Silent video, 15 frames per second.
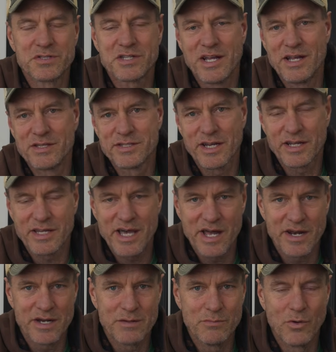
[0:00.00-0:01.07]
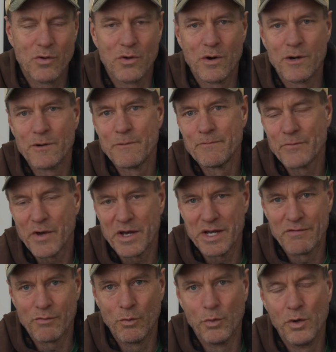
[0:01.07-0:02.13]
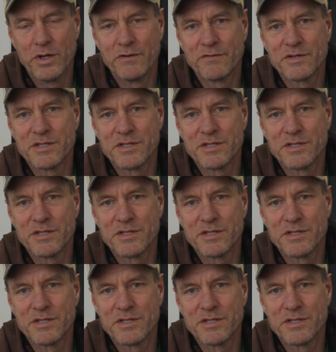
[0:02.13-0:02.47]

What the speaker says: stands like that anymore. I never would have